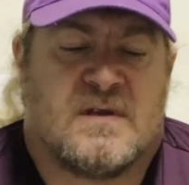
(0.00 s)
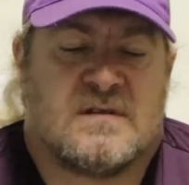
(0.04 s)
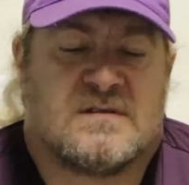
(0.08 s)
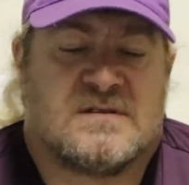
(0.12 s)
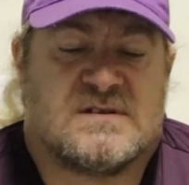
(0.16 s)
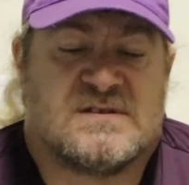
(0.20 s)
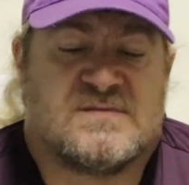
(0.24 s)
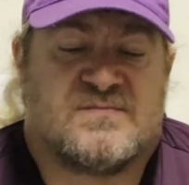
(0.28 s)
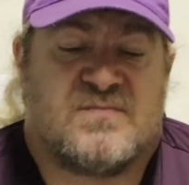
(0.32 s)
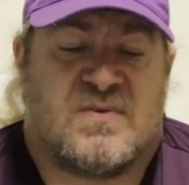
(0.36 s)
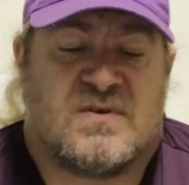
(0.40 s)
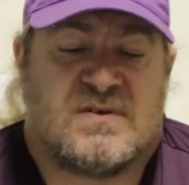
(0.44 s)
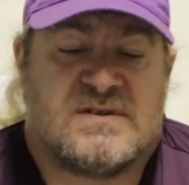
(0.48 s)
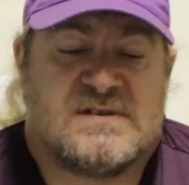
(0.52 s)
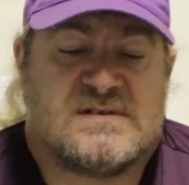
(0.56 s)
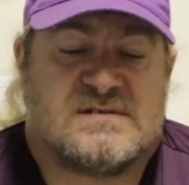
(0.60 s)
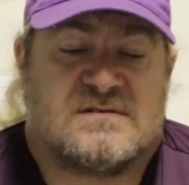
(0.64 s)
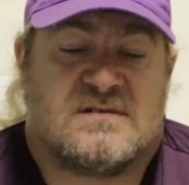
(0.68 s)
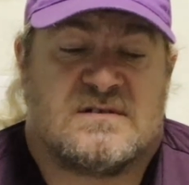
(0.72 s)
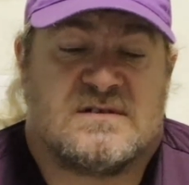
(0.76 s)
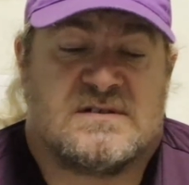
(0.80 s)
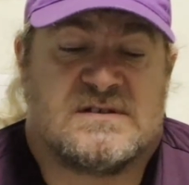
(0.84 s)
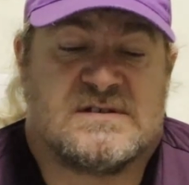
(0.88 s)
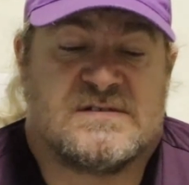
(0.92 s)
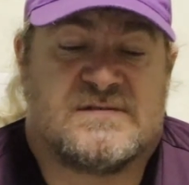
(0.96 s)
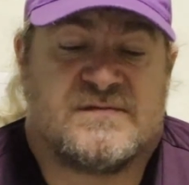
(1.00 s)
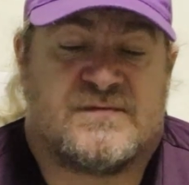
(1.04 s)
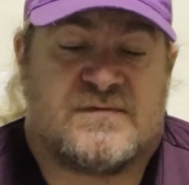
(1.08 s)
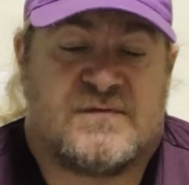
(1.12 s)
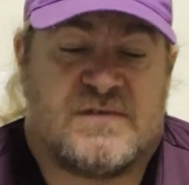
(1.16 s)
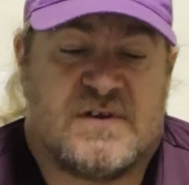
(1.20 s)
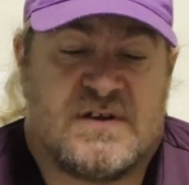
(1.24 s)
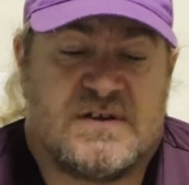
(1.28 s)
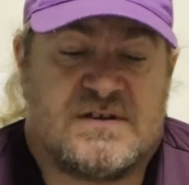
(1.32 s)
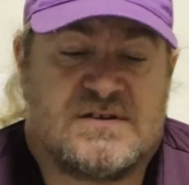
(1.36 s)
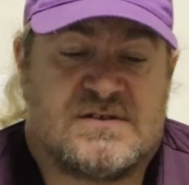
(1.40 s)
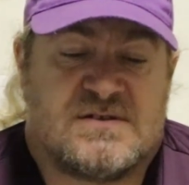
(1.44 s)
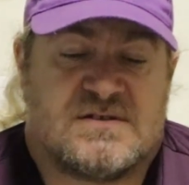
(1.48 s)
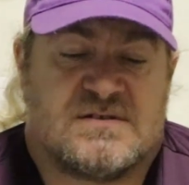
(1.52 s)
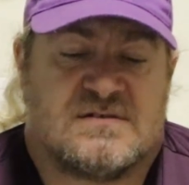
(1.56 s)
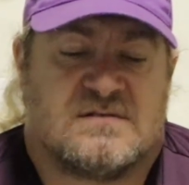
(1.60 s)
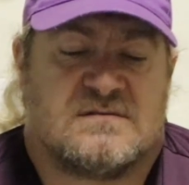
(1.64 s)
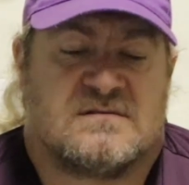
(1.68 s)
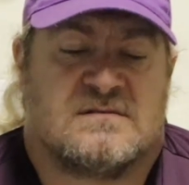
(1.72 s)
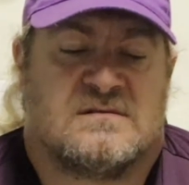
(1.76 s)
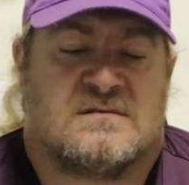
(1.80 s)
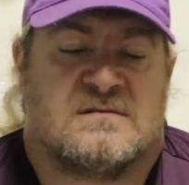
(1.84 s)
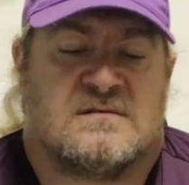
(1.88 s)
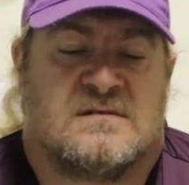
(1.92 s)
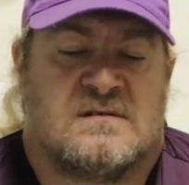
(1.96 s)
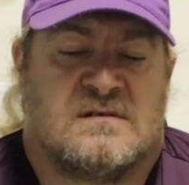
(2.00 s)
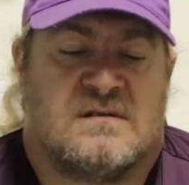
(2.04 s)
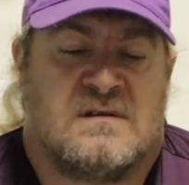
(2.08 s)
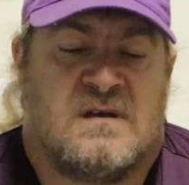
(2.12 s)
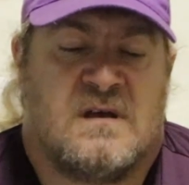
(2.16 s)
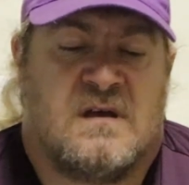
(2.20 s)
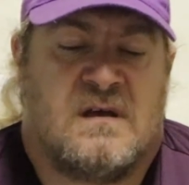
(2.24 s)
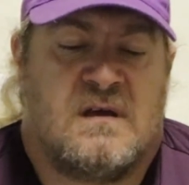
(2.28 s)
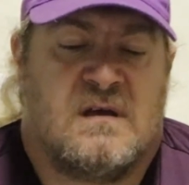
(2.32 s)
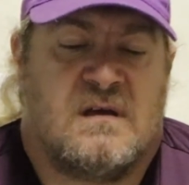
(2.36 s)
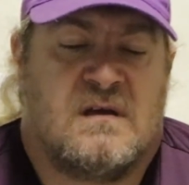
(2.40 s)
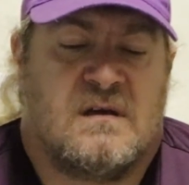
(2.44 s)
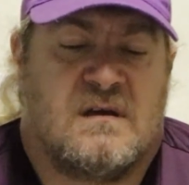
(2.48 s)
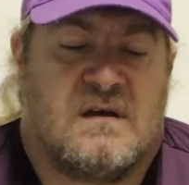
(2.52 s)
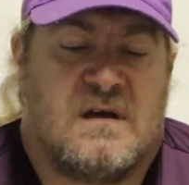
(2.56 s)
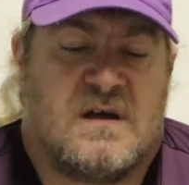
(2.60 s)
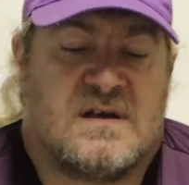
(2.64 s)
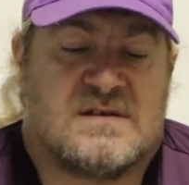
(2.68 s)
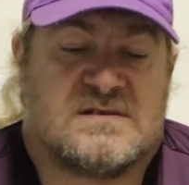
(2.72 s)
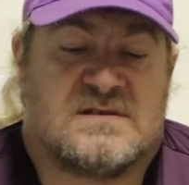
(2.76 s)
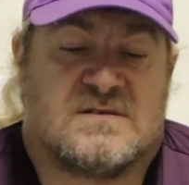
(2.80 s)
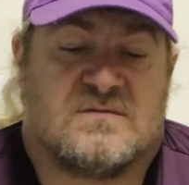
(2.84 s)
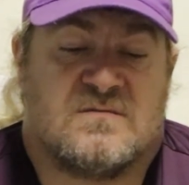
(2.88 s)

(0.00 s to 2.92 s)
This pod is not as fresh as